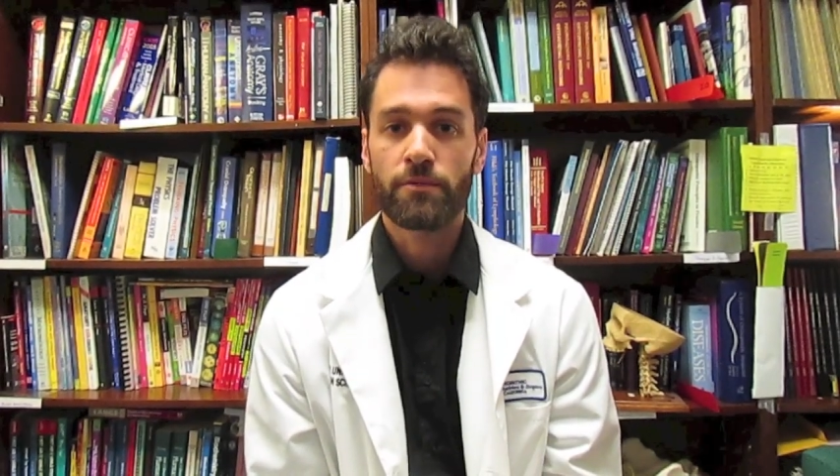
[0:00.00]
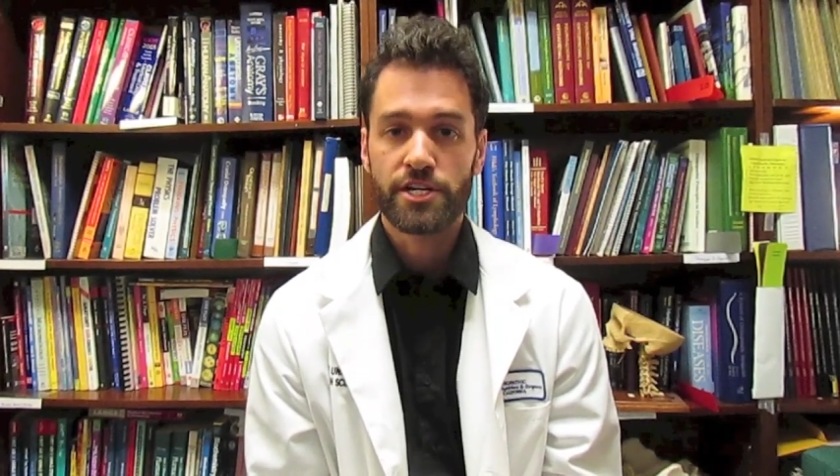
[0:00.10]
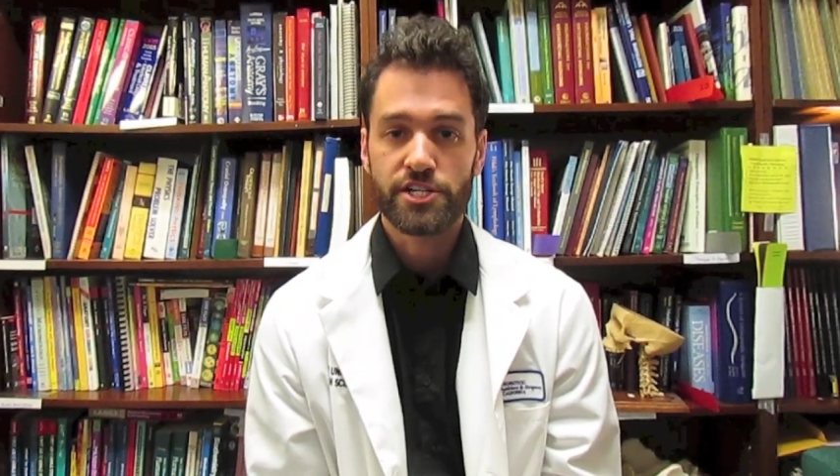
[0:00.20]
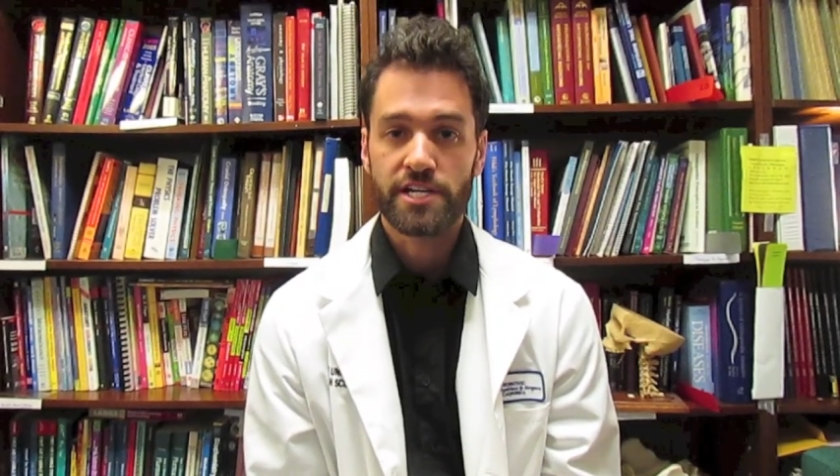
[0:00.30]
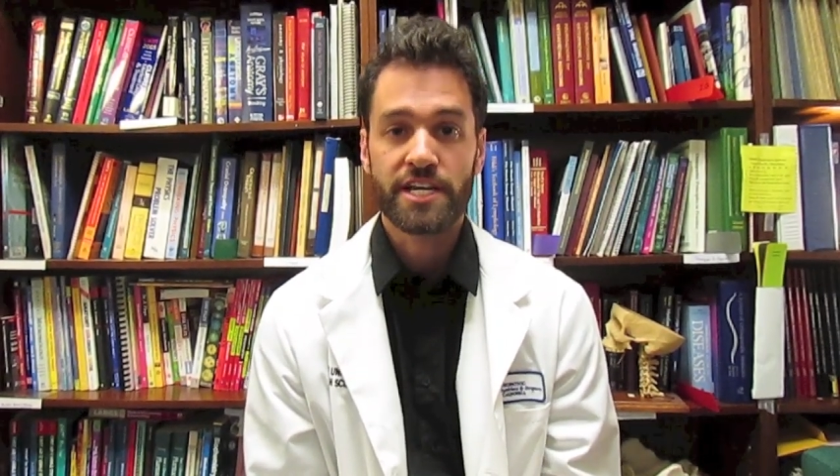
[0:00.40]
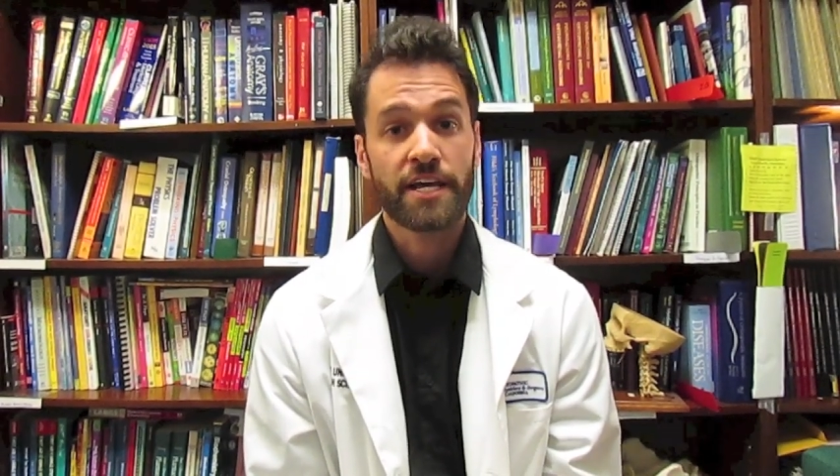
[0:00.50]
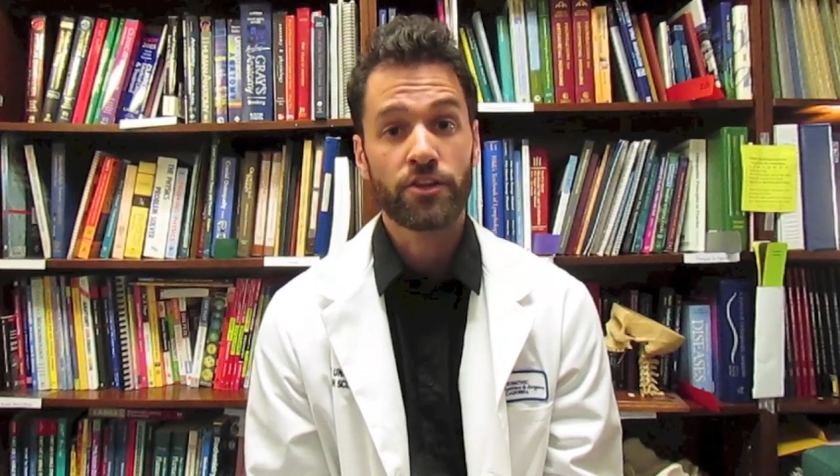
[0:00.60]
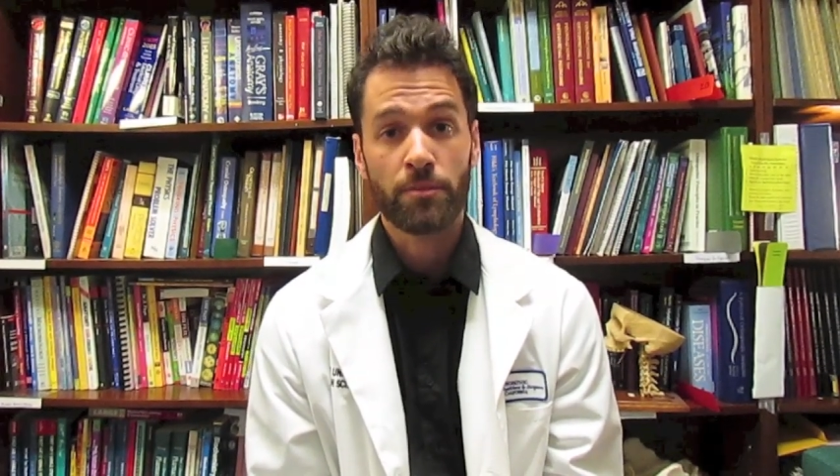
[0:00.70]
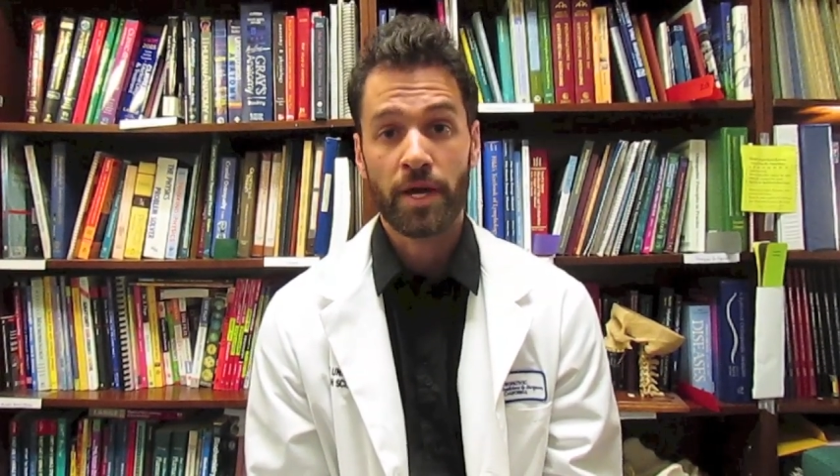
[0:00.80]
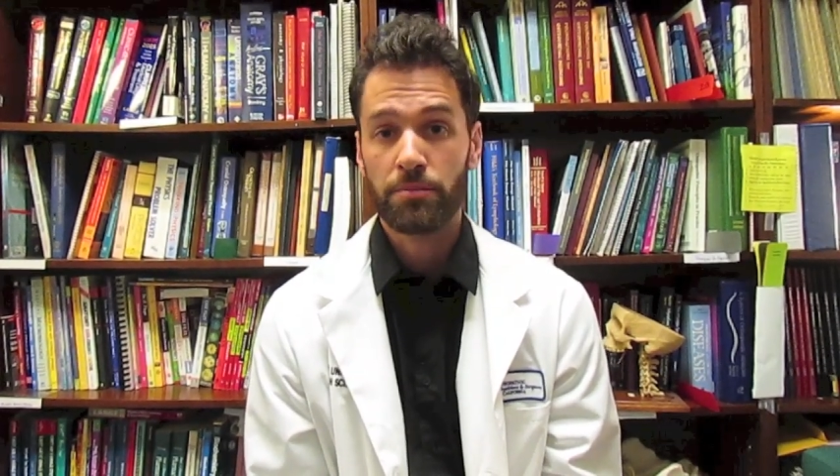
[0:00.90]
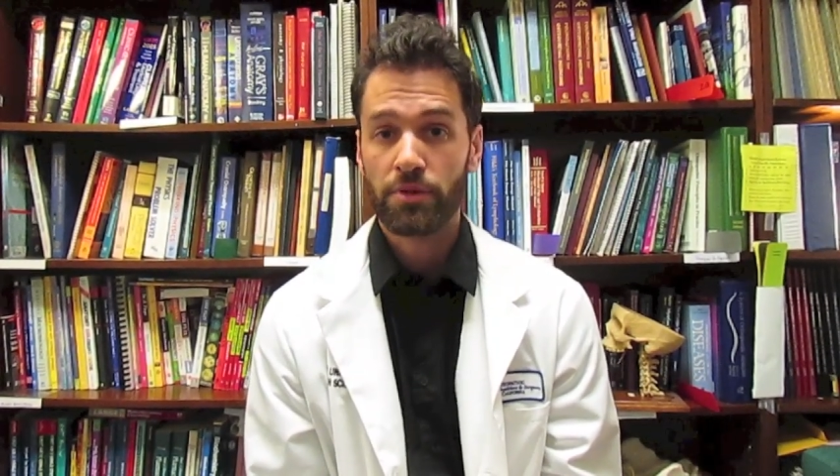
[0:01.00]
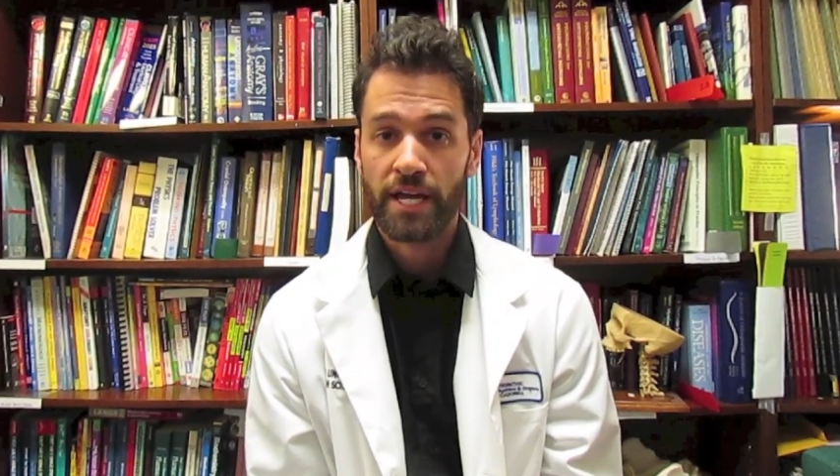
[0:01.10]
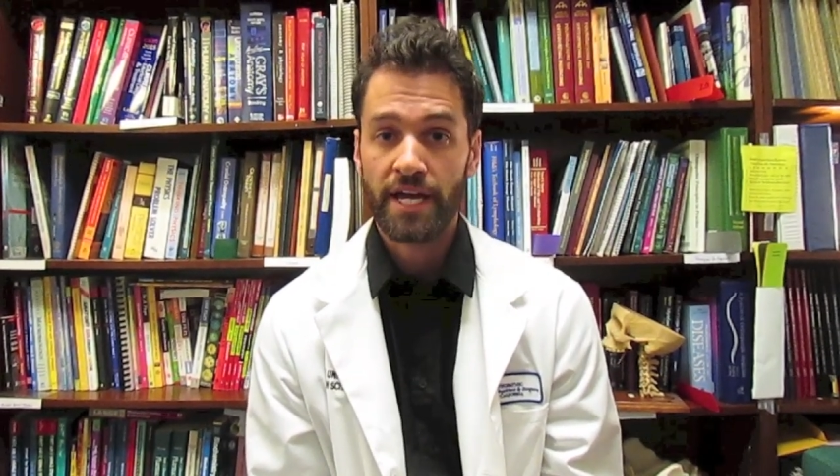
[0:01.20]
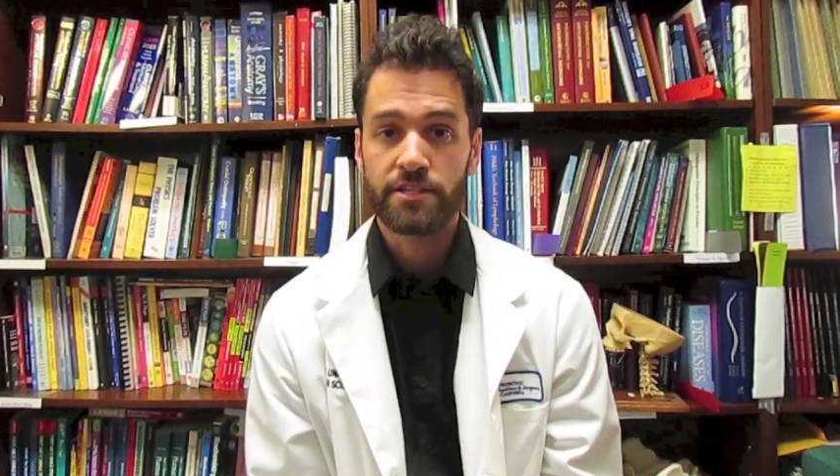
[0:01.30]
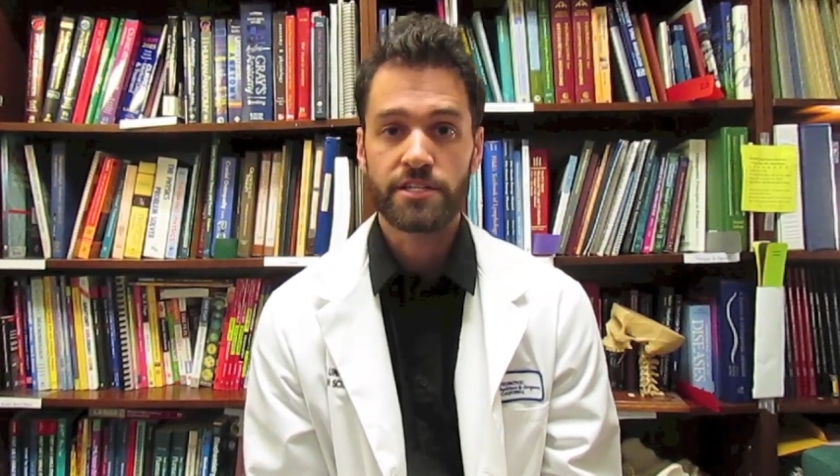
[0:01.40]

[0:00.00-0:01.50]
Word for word: which I tailor my plan